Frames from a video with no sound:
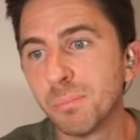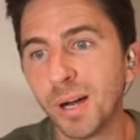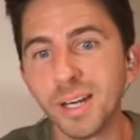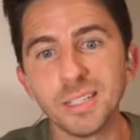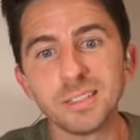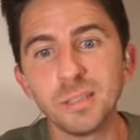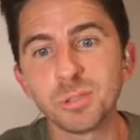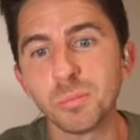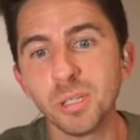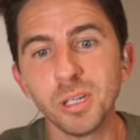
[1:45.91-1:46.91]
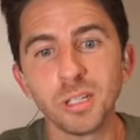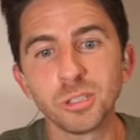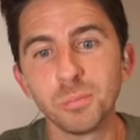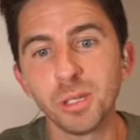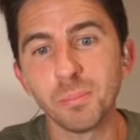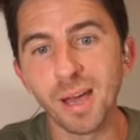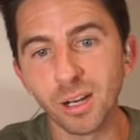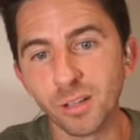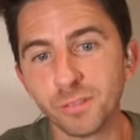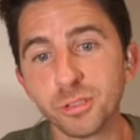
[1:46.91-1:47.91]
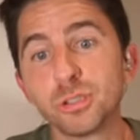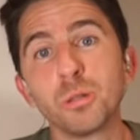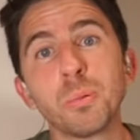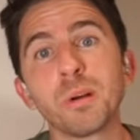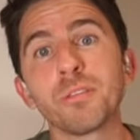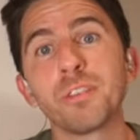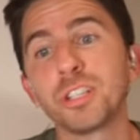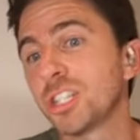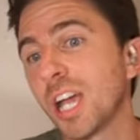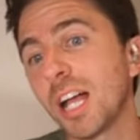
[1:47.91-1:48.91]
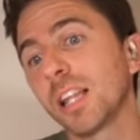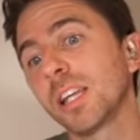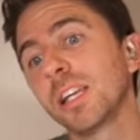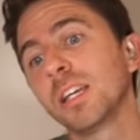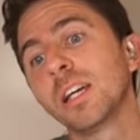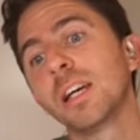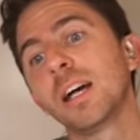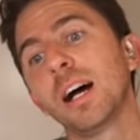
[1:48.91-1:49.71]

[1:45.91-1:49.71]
but it seems to me to be a battle of superficiality.